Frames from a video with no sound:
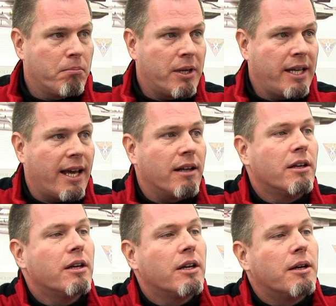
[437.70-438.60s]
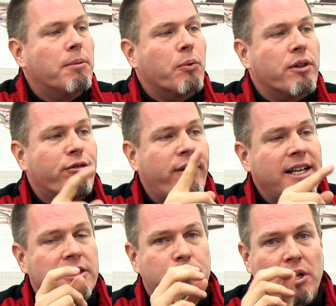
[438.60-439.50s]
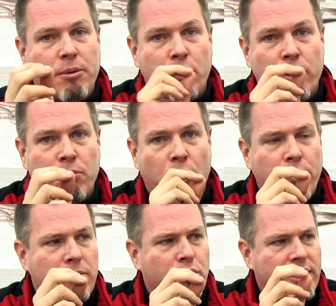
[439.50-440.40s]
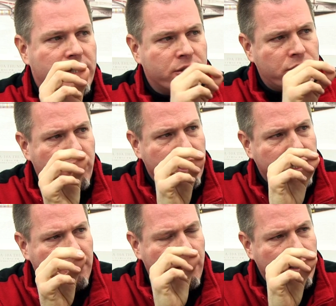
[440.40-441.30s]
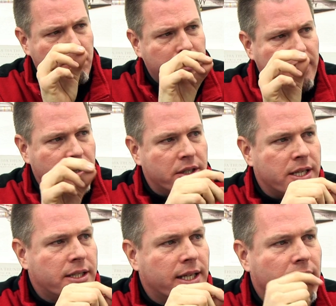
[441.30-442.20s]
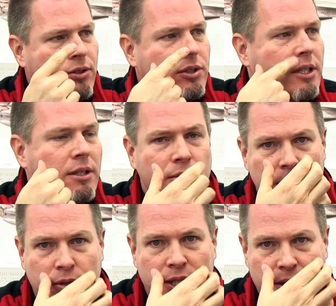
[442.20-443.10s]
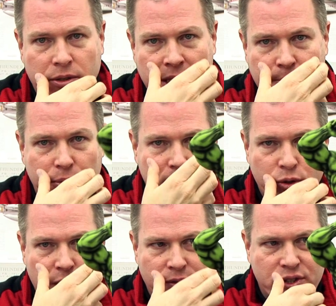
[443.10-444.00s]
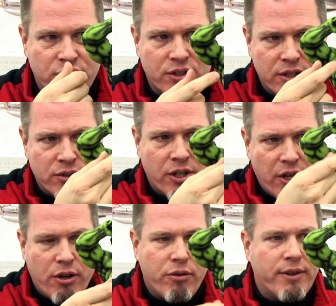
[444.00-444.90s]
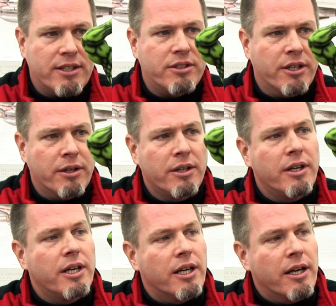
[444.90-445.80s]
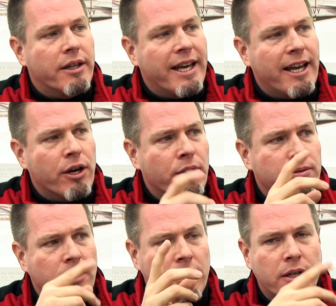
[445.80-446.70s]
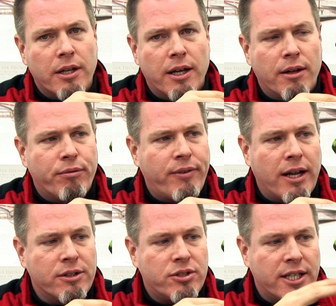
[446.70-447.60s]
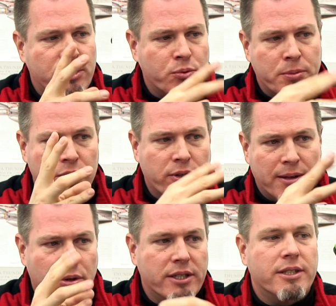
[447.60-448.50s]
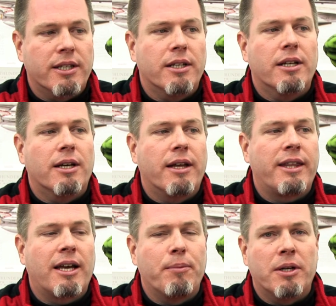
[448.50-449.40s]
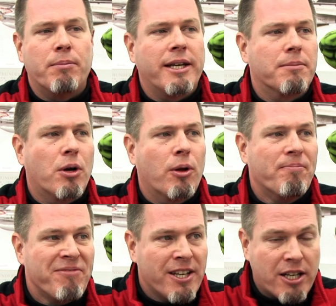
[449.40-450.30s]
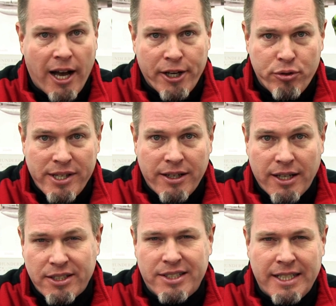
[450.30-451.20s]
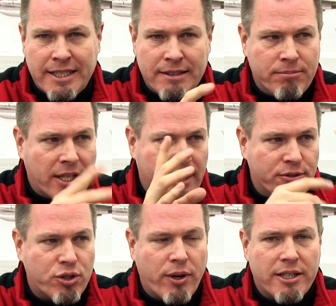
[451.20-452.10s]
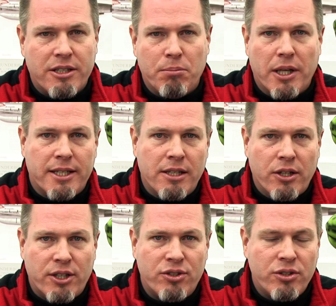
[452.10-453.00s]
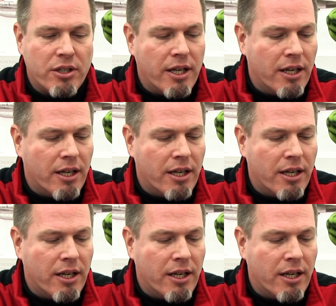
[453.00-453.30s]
But yeah. But with the face, I'll probably work more with brushes, try to pick out the details. So he's got deep crevices in his face there. The hair, and final stages will be dry brushing. And I think I want to make him all concrete, dusty, and kind of scratched up like he looks